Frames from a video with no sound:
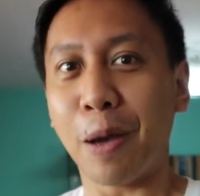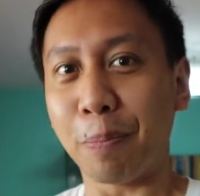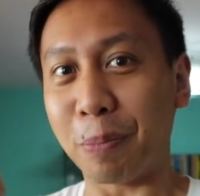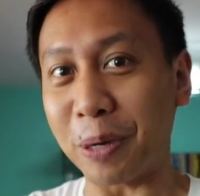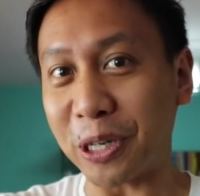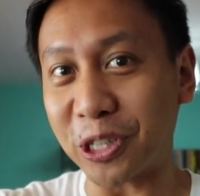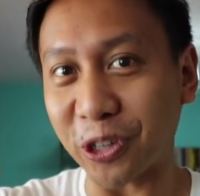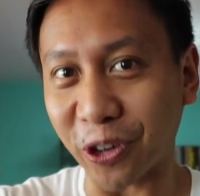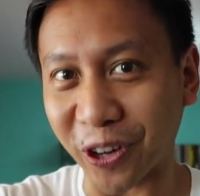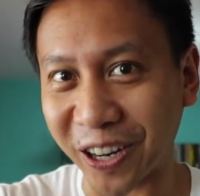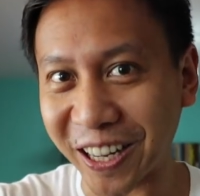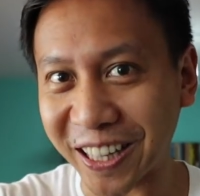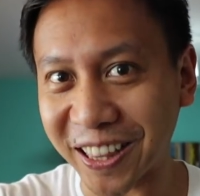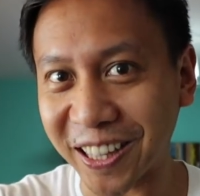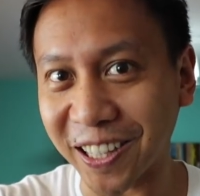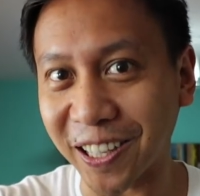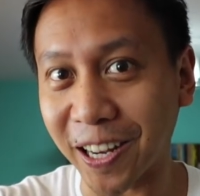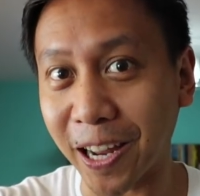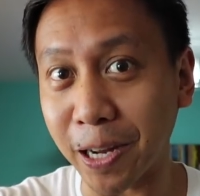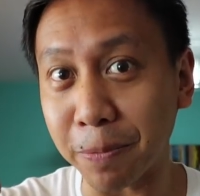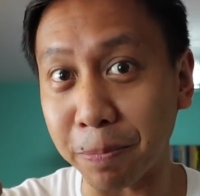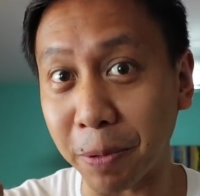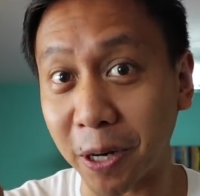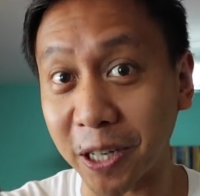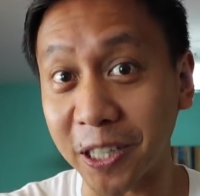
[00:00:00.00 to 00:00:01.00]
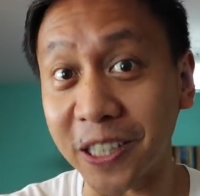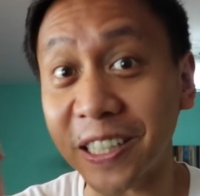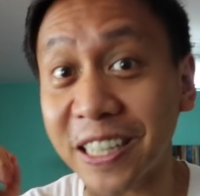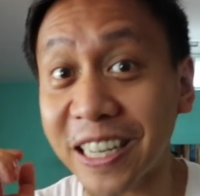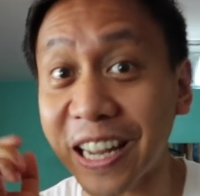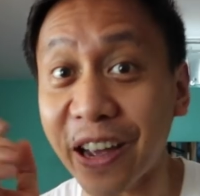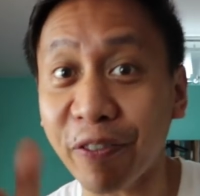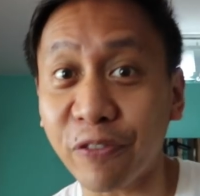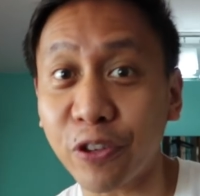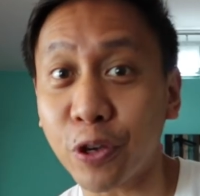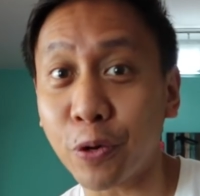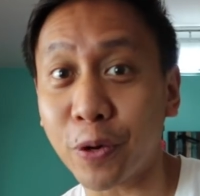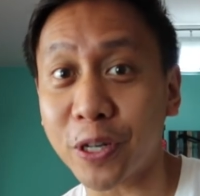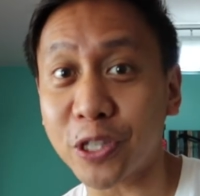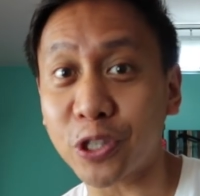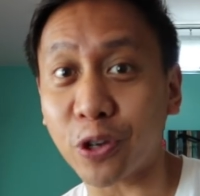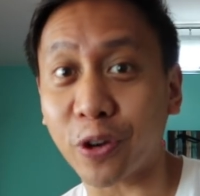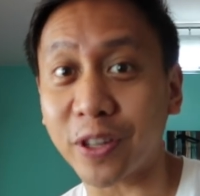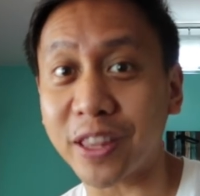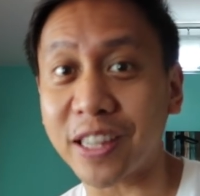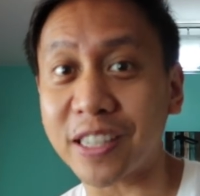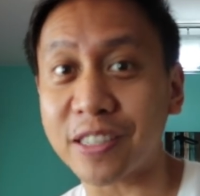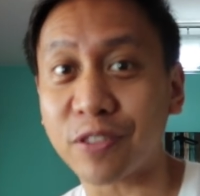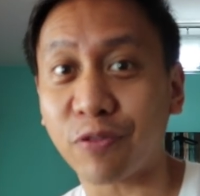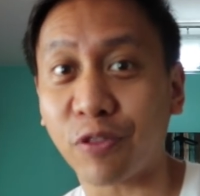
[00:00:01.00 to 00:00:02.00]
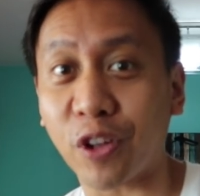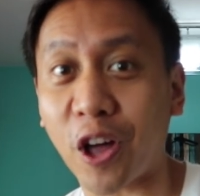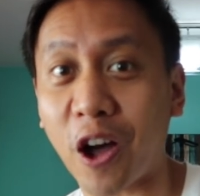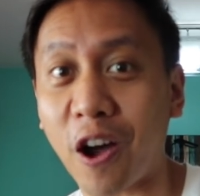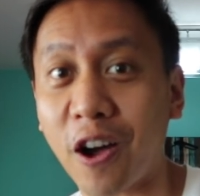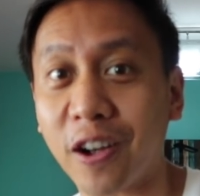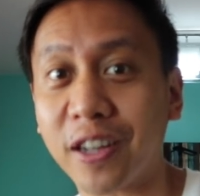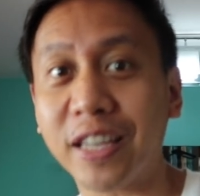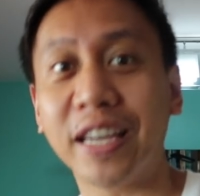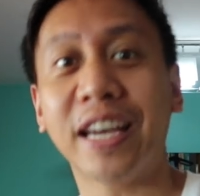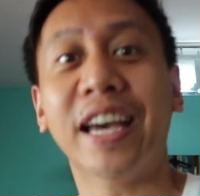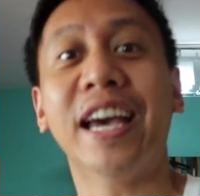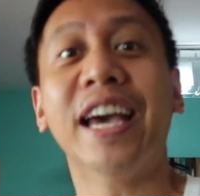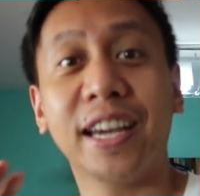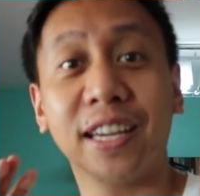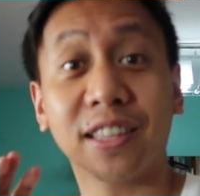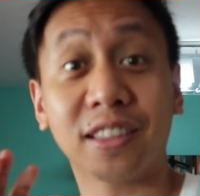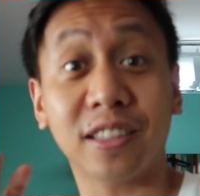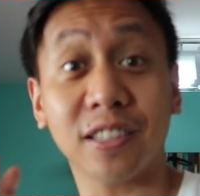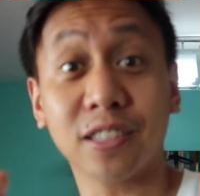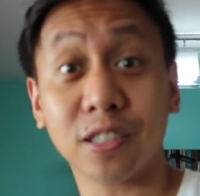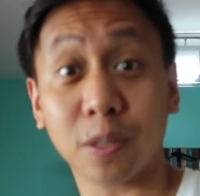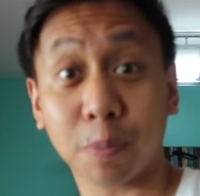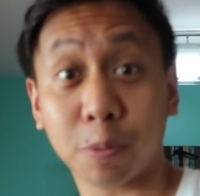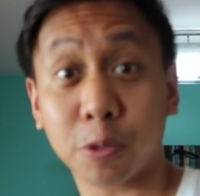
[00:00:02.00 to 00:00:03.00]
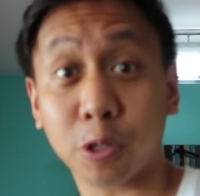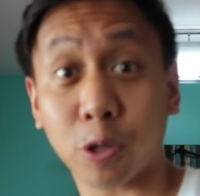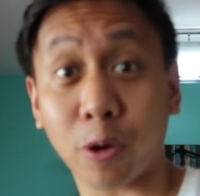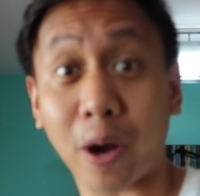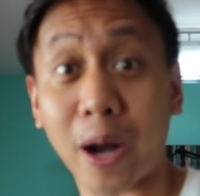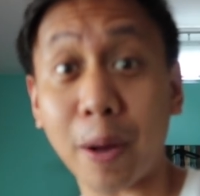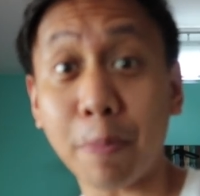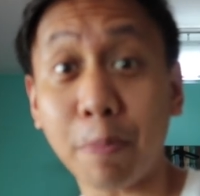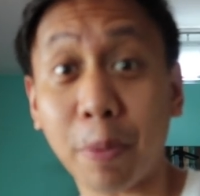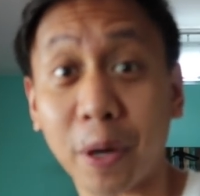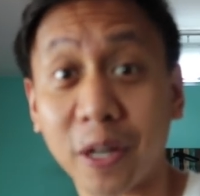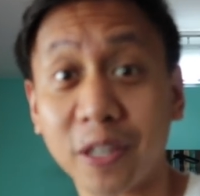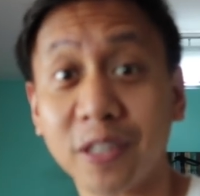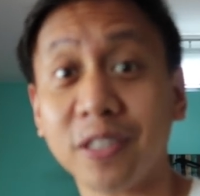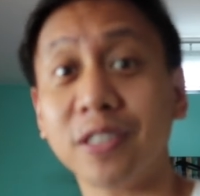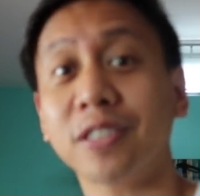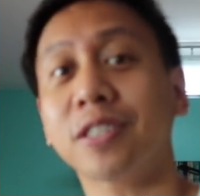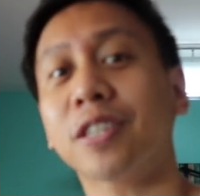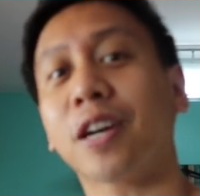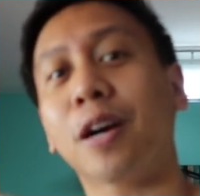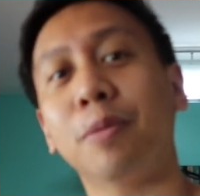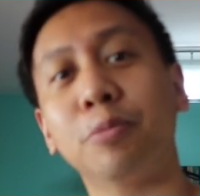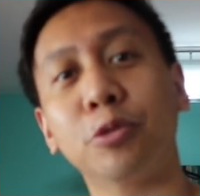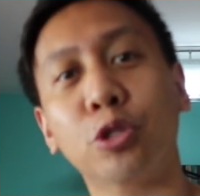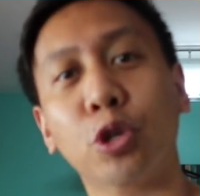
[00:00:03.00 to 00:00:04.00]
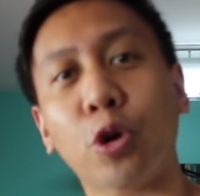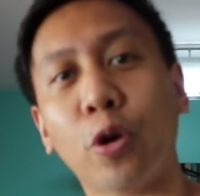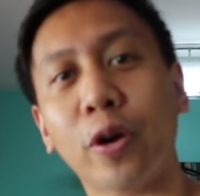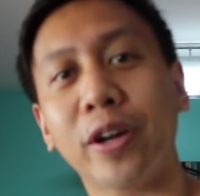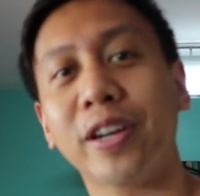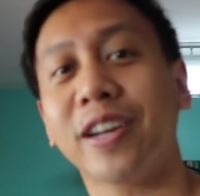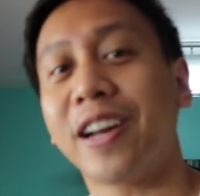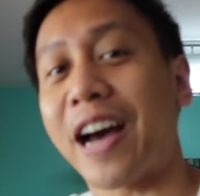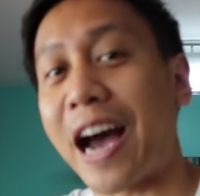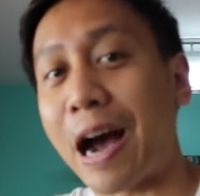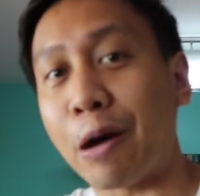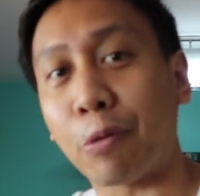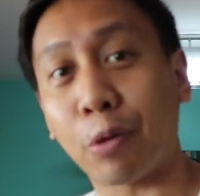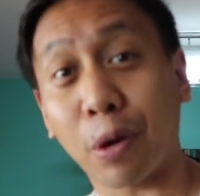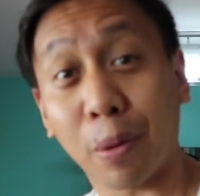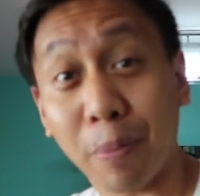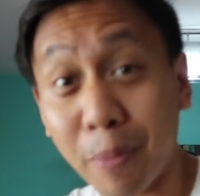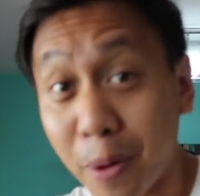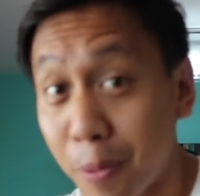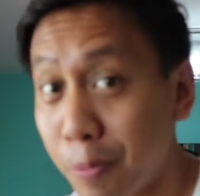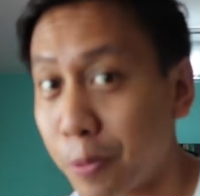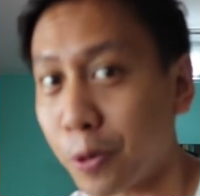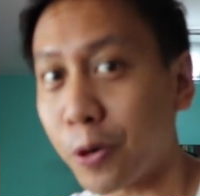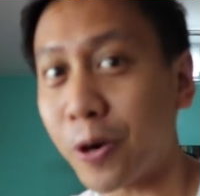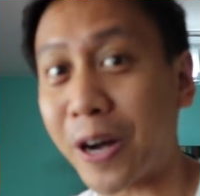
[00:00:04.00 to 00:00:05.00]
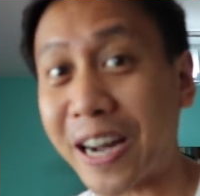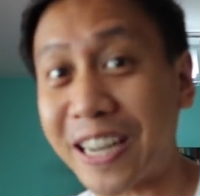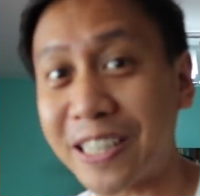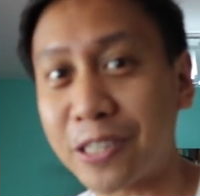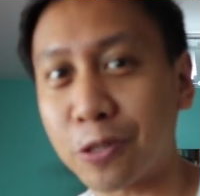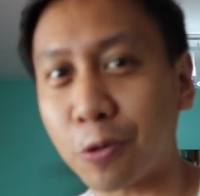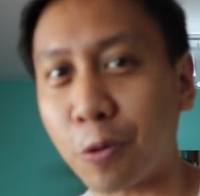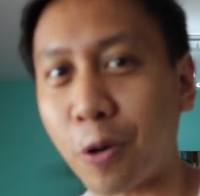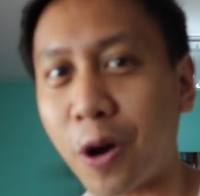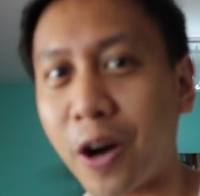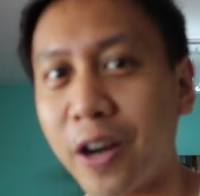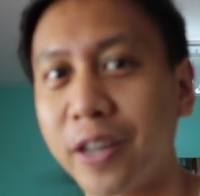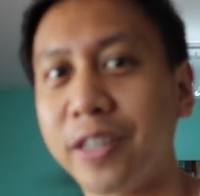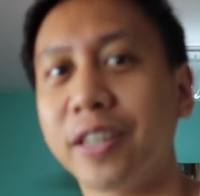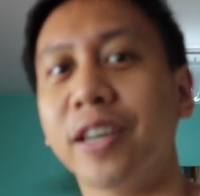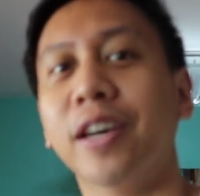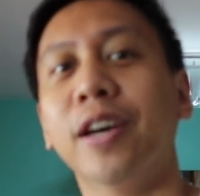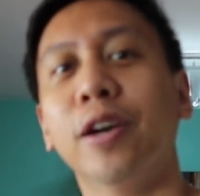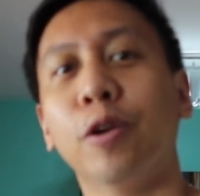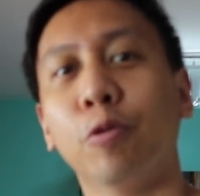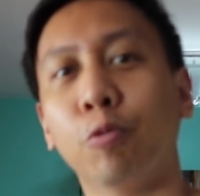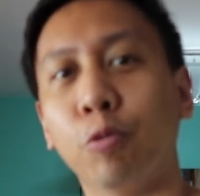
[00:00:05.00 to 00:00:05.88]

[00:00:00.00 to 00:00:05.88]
Be sure to hit the like button if you enjoyed this vlog. Hit the subscribe button. Come join our Mabuhay squad.